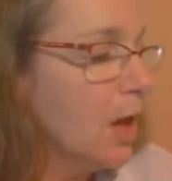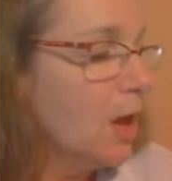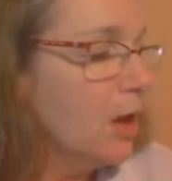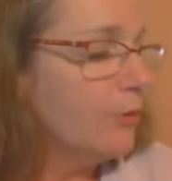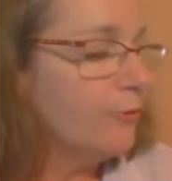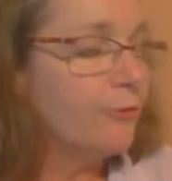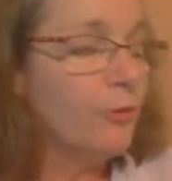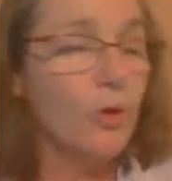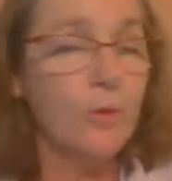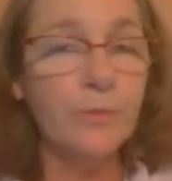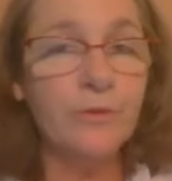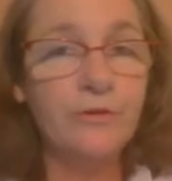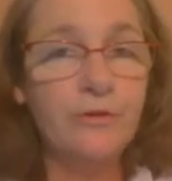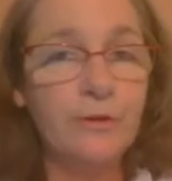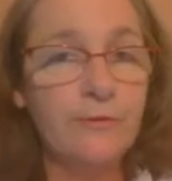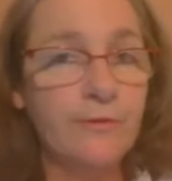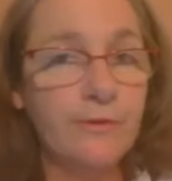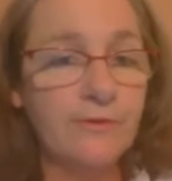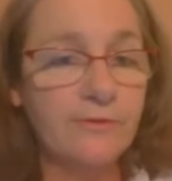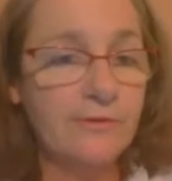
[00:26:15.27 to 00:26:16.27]

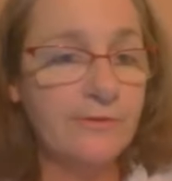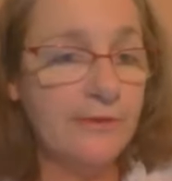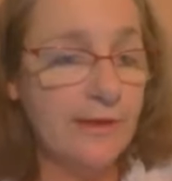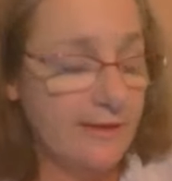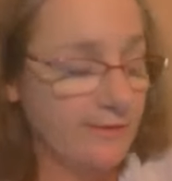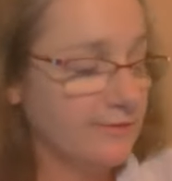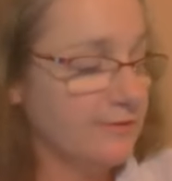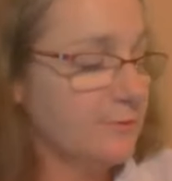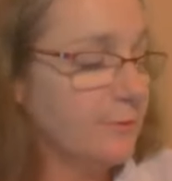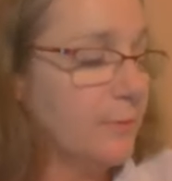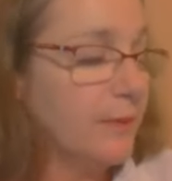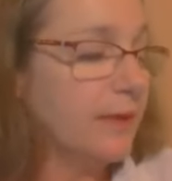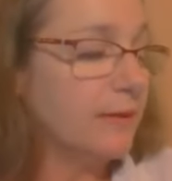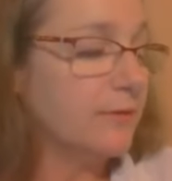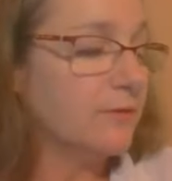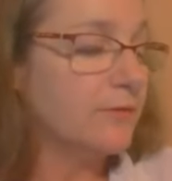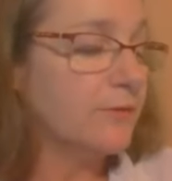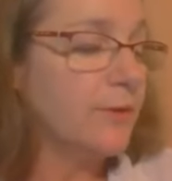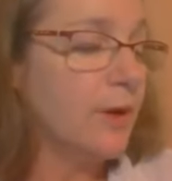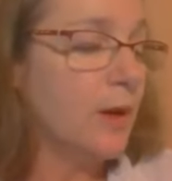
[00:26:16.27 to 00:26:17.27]
Formative
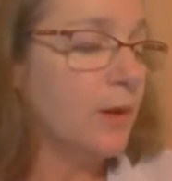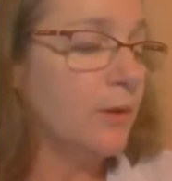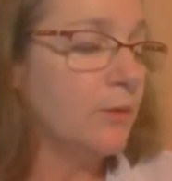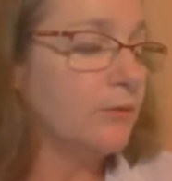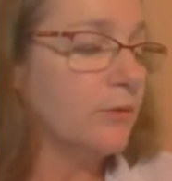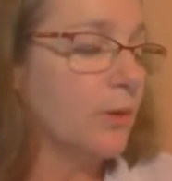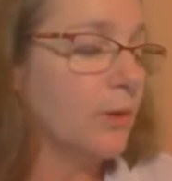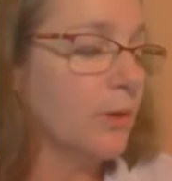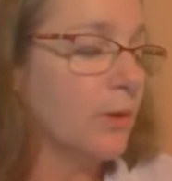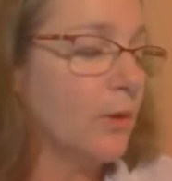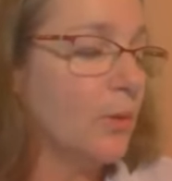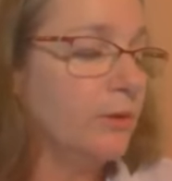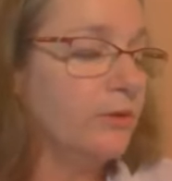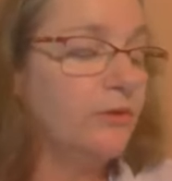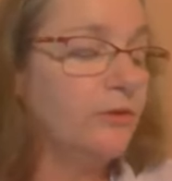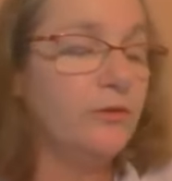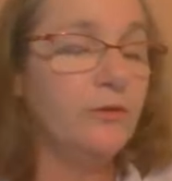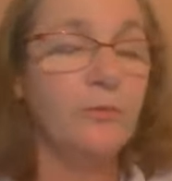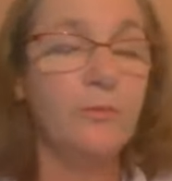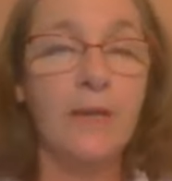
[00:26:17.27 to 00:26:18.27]
assessments, those are going
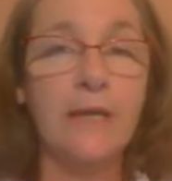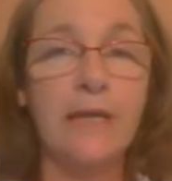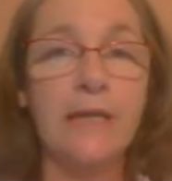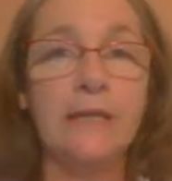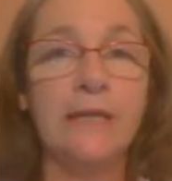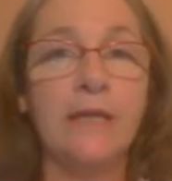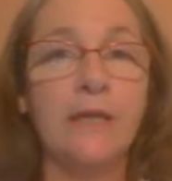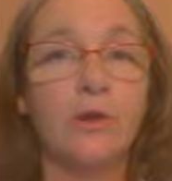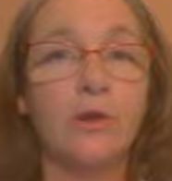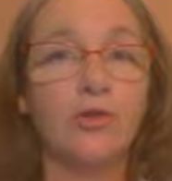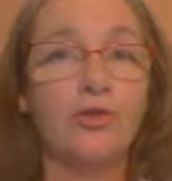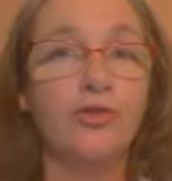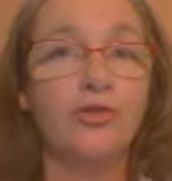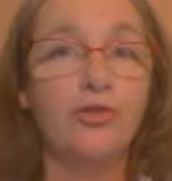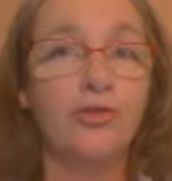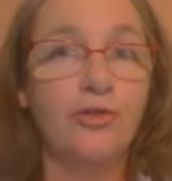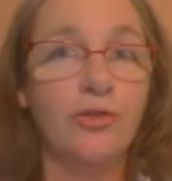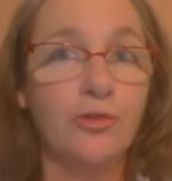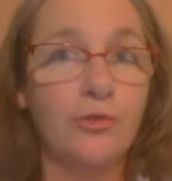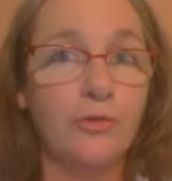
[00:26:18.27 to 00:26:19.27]
to mean that your
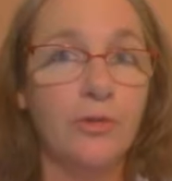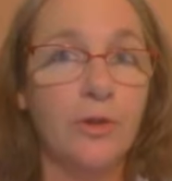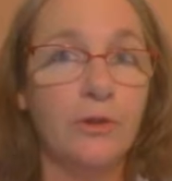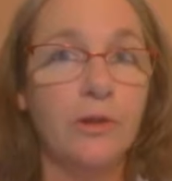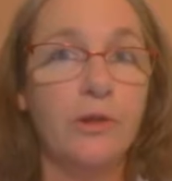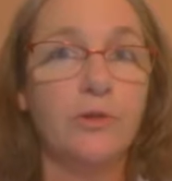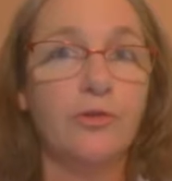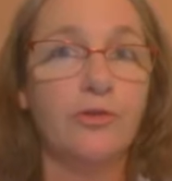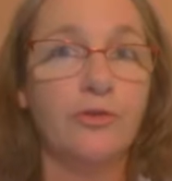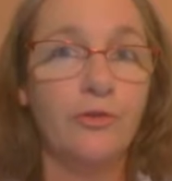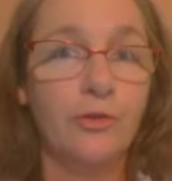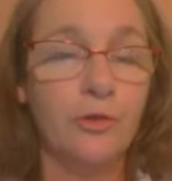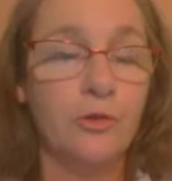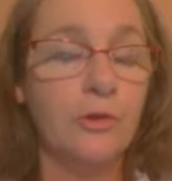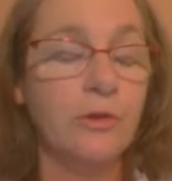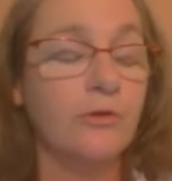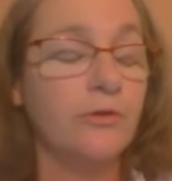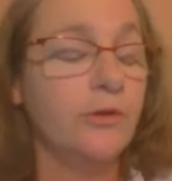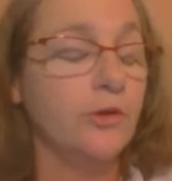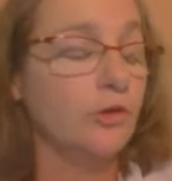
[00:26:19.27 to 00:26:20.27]

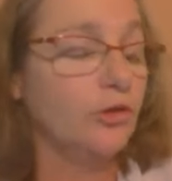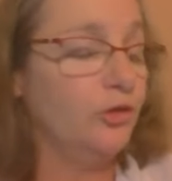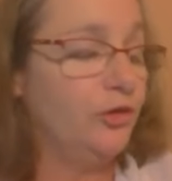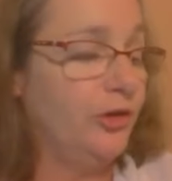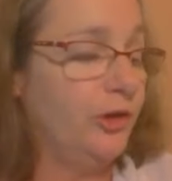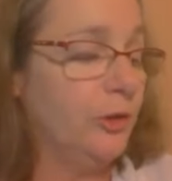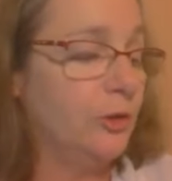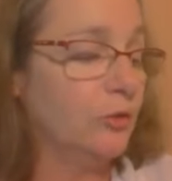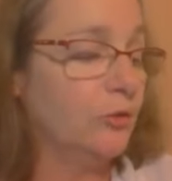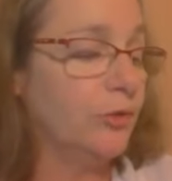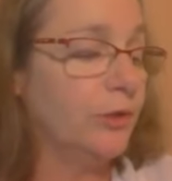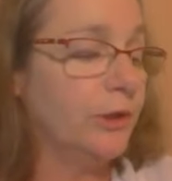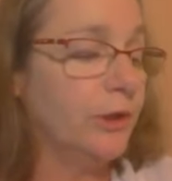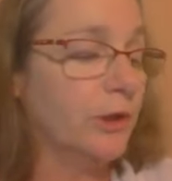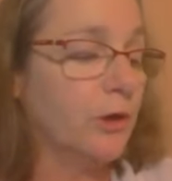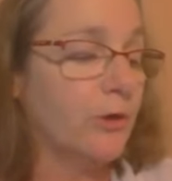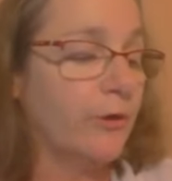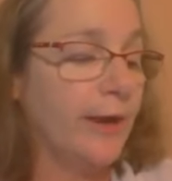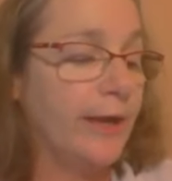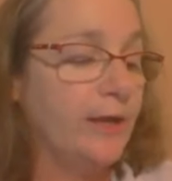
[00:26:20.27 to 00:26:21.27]
students, your children, your
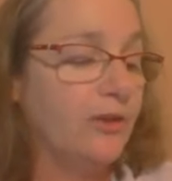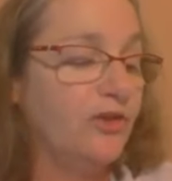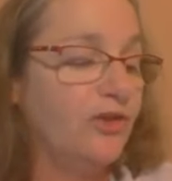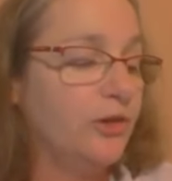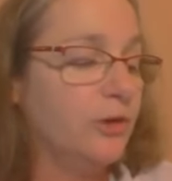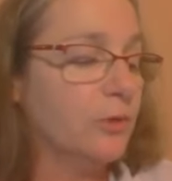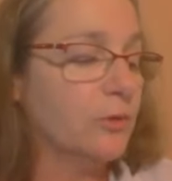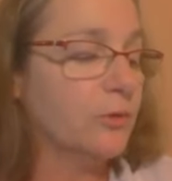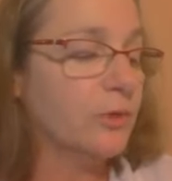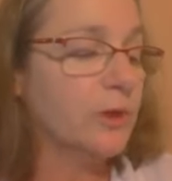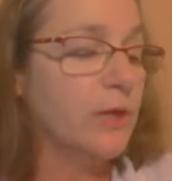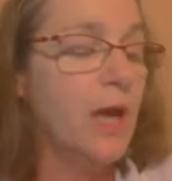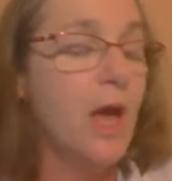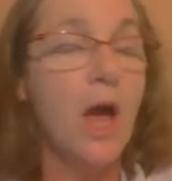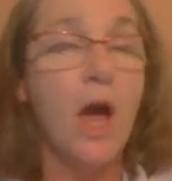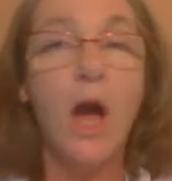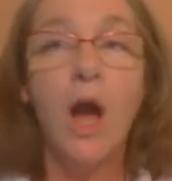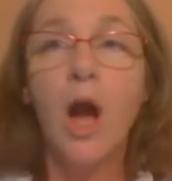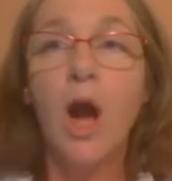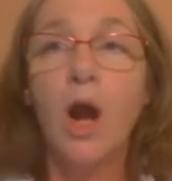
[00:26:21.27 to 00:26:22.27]
grandchildren
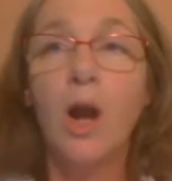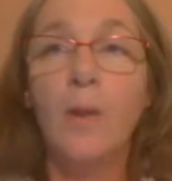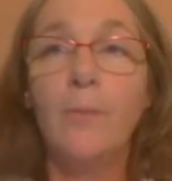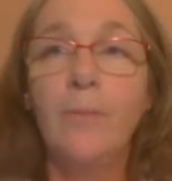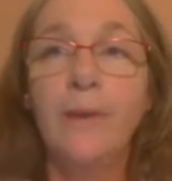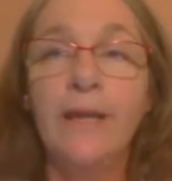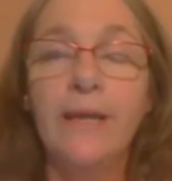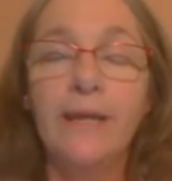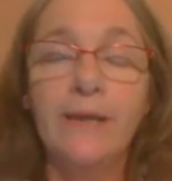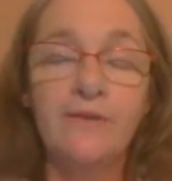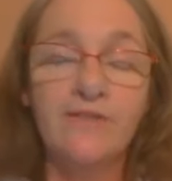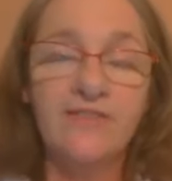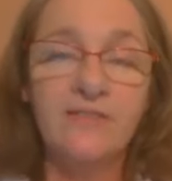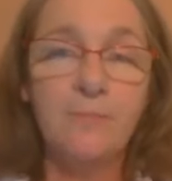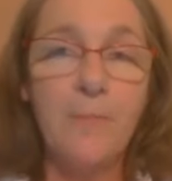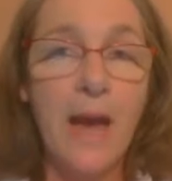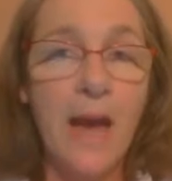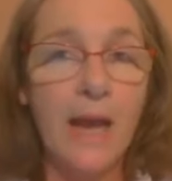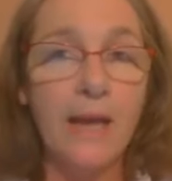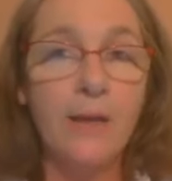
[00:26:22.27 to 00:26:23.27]
are being
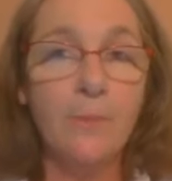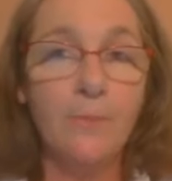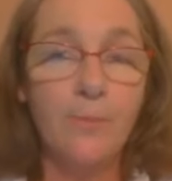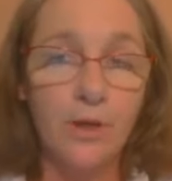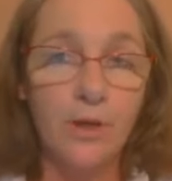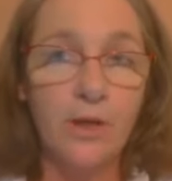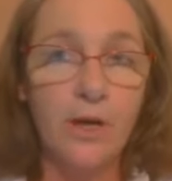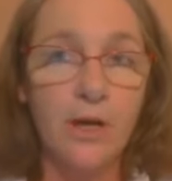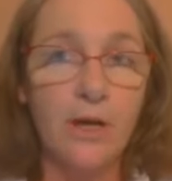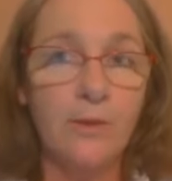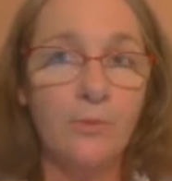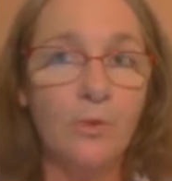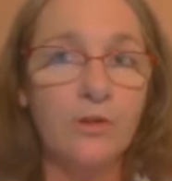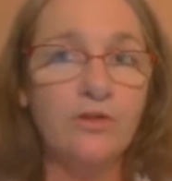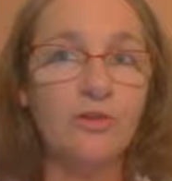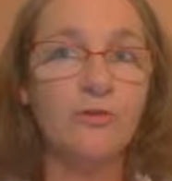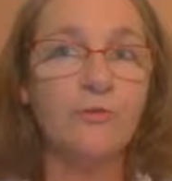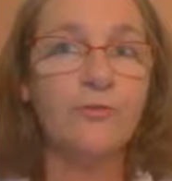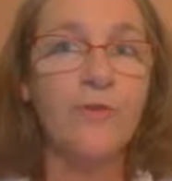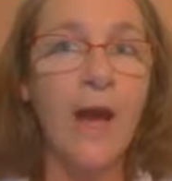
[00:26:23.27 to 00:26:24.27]
spied upon, which
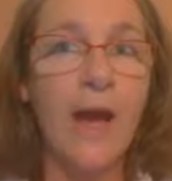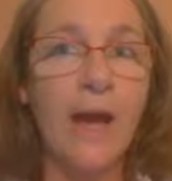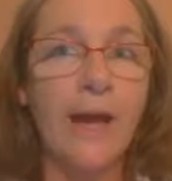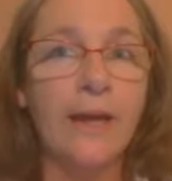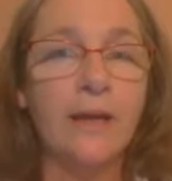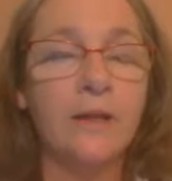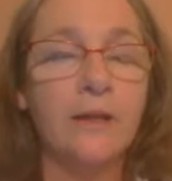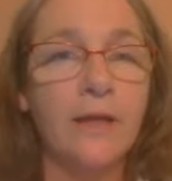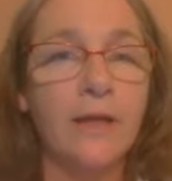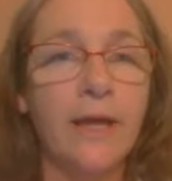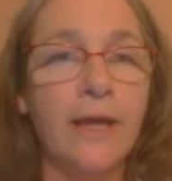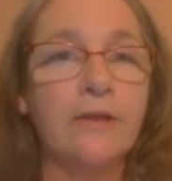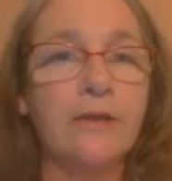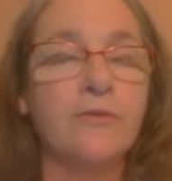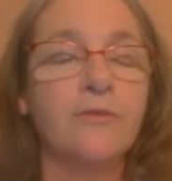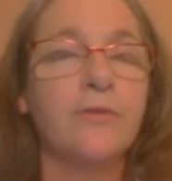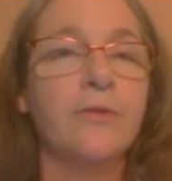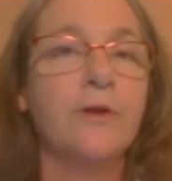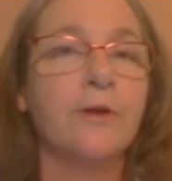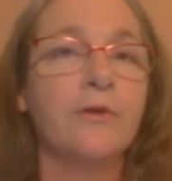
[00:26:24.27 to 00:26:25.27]
violates
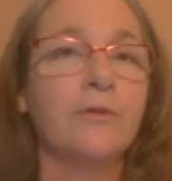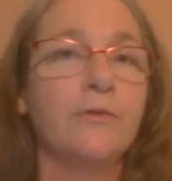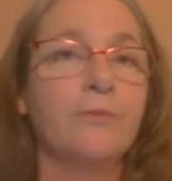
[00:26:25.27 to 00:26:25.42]
their